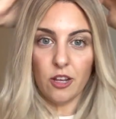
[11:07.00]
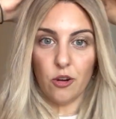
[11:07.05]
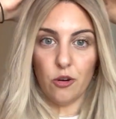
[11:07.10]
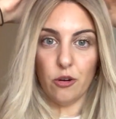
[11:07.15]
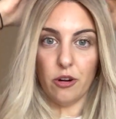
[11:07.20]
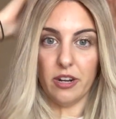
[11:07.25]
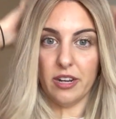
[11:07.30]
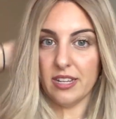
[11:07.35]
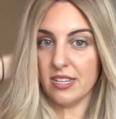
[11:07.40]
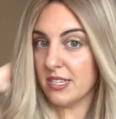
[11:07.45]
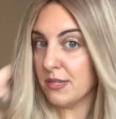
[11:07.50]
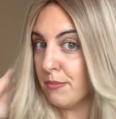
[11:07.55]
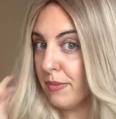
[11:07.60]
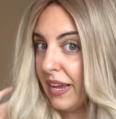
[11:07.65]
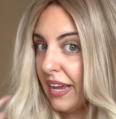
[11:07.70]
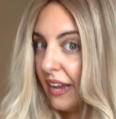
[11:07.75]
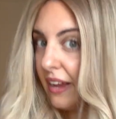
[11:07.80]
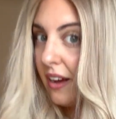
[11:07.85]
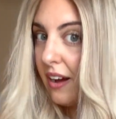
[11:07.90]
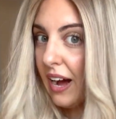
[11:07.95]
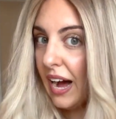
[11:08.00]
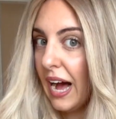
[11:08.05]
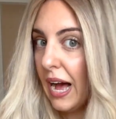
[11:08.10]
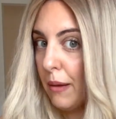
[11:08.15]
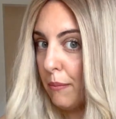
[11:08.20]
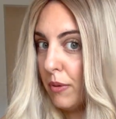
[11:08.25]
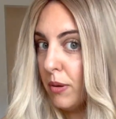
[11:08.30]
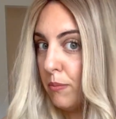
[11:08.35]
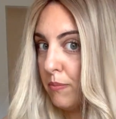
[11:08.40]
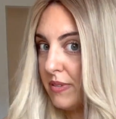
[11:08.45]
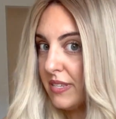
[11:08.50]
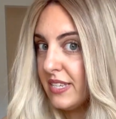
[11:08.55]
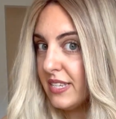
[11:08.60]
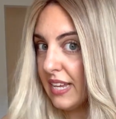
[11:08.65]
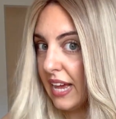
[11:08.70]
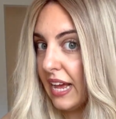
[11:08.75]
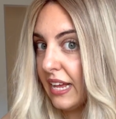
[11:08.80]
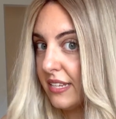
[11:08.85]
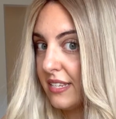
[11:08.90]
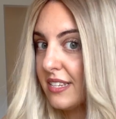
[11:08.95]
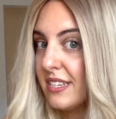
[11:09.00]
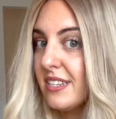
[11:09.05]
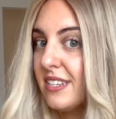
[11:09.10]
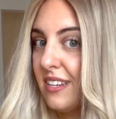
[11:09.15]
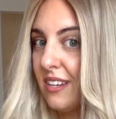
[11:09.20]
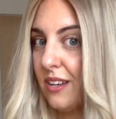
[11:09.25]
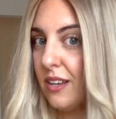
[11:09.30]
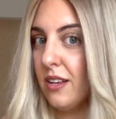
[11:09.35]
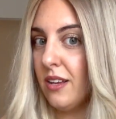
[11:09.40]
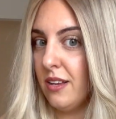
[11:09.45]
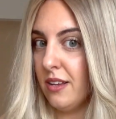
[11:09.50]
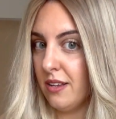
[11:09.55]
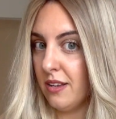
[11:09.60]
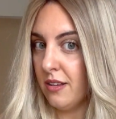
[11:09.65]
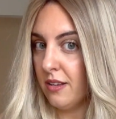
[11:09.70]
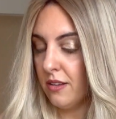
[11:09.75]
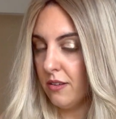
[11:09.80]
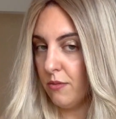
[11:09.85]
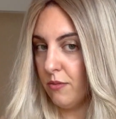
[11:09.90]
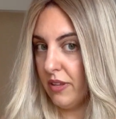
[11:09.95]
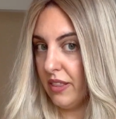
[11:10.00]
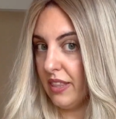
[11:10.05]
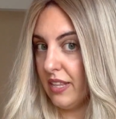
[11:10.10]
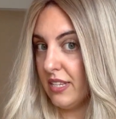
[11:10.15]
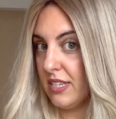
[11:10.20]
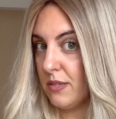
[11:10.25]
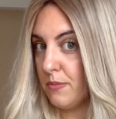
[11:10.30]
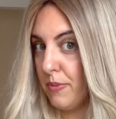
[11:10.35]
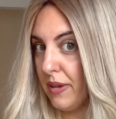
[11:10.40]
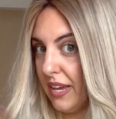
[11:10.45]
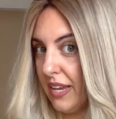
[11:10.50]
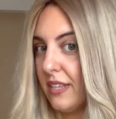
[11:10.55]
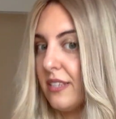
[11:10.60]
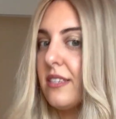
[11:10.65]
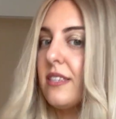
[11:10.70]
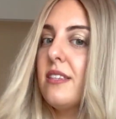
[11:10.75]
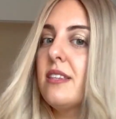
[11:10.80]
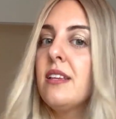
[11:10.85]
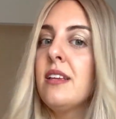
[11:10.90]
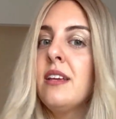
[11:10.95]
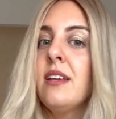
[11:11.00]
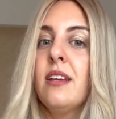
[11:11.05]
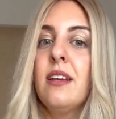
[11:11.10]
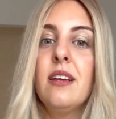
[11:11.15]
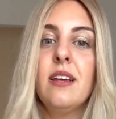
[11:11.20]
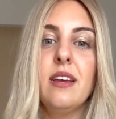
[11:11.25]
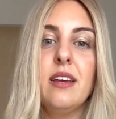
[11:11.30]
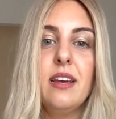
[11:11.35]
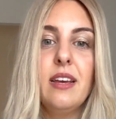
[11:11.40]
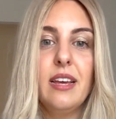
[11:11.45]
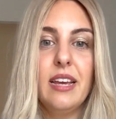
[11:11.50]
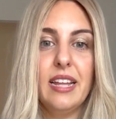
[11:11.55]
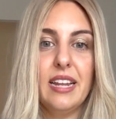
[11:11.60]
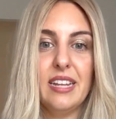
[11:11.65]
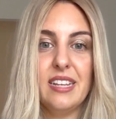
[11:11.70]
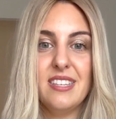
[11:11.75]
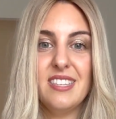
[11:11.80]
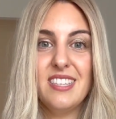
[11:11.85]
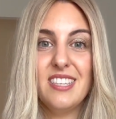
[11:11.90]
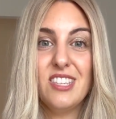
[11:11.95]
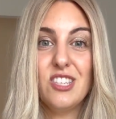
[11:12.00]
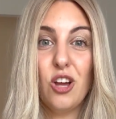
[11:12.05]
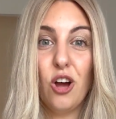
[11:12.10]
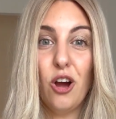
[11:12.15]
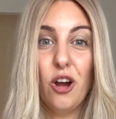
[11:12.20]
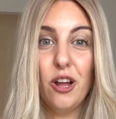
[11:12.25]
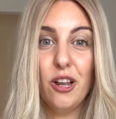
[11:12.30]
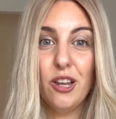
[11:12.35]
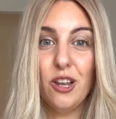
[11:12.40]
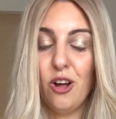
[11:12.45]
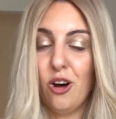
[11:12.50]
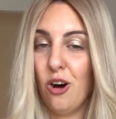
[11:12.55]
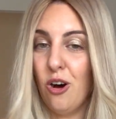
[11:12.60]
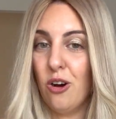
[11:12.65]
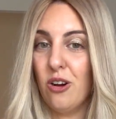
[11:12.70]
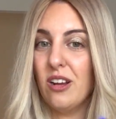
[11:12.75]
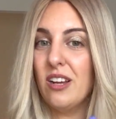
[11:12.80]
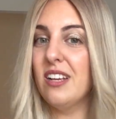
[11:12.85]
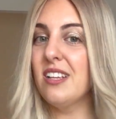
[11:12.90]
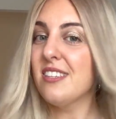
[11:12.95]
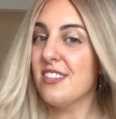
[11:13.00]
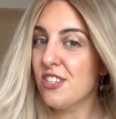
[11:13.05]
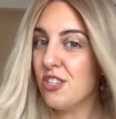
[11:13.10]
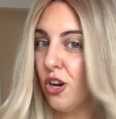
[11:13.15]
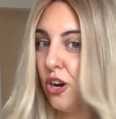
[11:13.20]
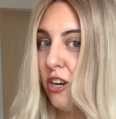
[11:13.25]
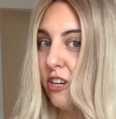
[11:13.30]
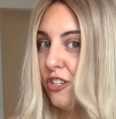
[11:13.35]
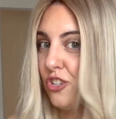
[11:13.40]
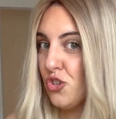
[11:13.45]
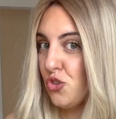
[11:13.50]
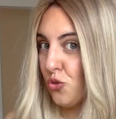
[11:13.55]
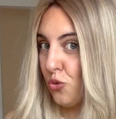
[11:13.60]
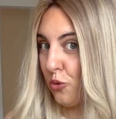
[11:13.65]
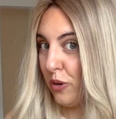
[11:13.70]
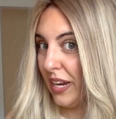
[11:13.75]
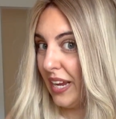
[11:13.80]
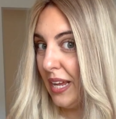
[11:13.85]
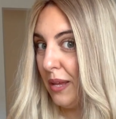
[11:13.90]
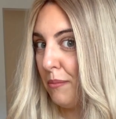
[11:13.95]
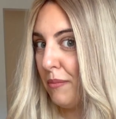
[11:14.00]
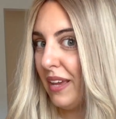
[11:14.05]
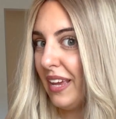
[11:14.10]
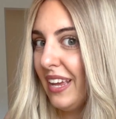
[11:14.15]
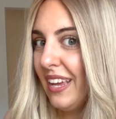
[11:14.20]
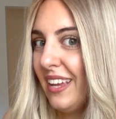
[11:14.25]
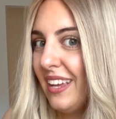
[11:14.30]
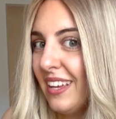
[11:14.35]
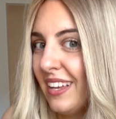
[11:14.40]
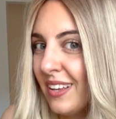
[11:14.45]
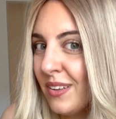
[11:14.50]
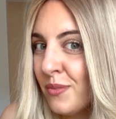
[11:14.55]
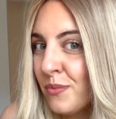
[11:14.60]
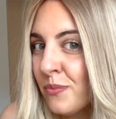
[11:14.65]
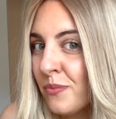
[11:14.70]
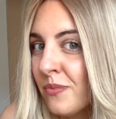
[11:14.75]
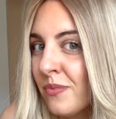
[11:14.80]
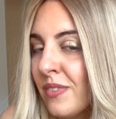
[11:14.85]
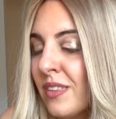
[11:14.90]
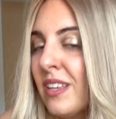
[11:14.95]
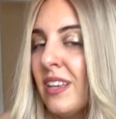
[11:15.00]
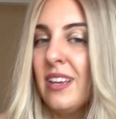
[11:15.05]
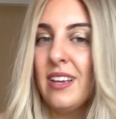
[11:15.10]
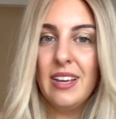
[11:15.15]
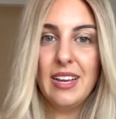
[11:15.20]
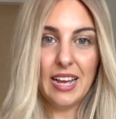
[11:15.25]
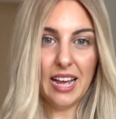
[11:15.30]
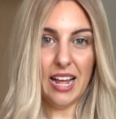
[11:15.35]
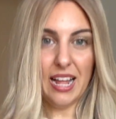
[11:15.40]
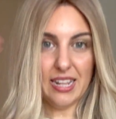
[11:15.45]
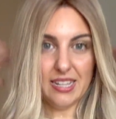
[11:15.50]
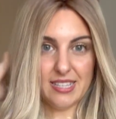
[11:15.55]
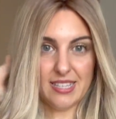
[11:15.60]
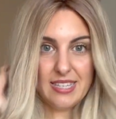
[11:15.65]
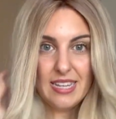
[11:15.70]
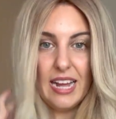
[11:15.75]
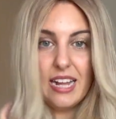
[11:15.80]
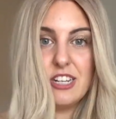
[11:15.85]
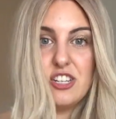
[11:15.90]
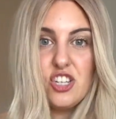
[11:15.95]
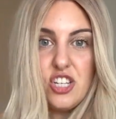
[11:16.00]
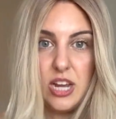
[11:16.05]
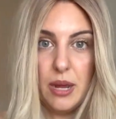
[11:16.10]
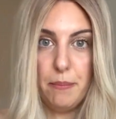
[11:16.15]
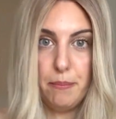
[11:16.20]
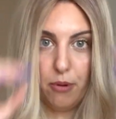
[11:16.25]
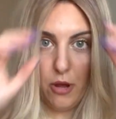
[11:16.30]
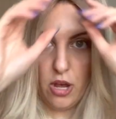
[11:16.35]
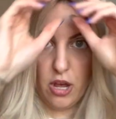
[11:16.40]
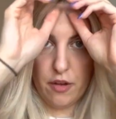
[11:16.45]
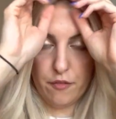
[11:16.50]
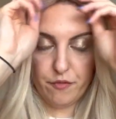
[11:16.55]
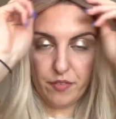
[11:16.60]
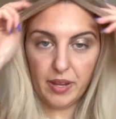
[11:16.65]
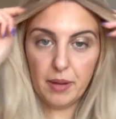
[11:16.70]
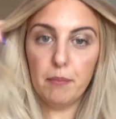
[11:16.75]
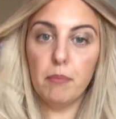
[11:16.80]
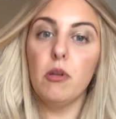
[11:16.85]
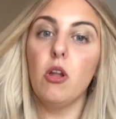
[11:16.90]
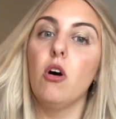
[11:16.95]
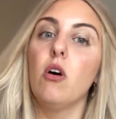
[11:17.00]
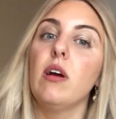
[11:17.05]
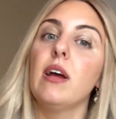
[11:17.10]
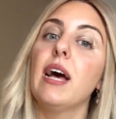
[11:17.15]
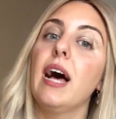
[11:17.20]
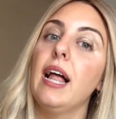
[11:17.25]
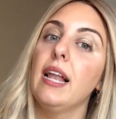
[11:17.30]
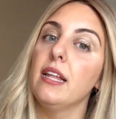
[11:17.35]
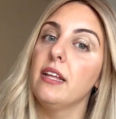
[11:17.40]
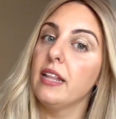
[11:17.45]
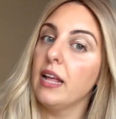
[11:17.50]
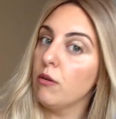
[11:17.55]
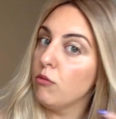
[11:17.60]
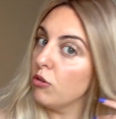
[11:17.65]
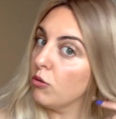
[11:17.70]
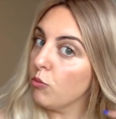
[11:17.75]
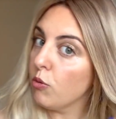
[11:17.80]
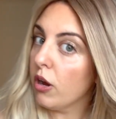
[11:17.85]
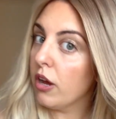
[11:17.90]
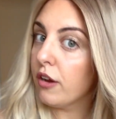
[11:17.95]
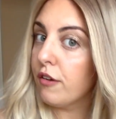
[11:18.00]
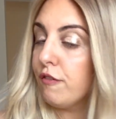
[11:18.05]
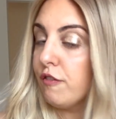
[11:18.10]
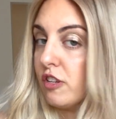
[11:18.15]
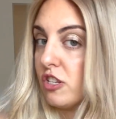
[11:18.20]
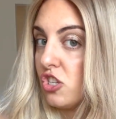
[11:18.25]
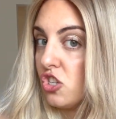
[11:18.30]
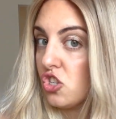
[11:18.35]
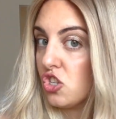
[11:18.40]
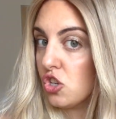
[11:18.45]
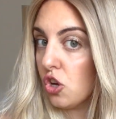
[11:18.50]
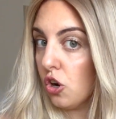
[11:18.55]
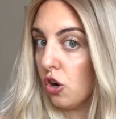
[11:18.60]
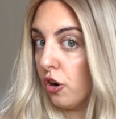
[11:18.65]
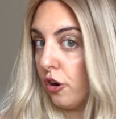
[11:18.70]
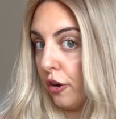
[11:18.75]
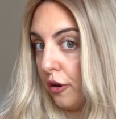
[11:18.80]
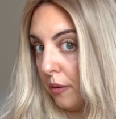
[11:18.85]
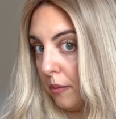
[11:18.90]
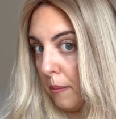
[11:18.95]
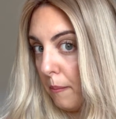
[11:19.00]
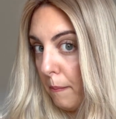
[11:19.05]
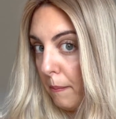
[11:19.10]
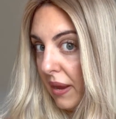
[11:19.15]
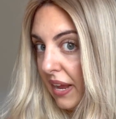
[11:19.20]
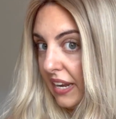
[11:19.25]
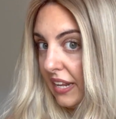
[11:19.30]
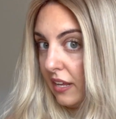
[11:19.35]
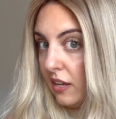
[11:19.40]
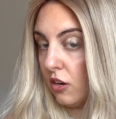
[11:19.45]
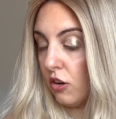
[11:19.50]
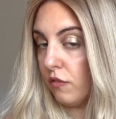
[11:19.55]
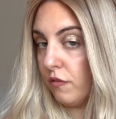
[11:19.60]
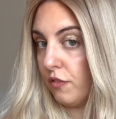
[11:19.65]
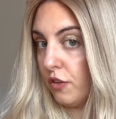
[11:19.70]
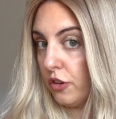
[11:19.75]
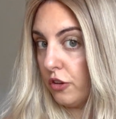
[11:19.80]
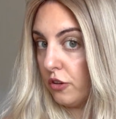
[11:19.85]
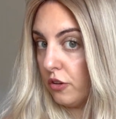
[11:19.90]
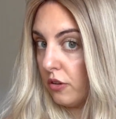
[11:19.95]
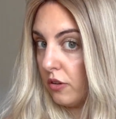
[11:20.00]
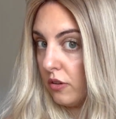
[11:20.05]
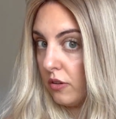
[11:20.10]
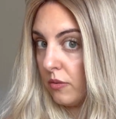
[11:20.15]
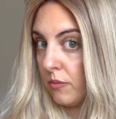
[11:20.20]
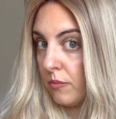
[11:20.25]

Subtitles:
Goodness me, I am obsessed with this piece. It is so long, so dreamy, and such a perfect blonde color that would work for so many of you.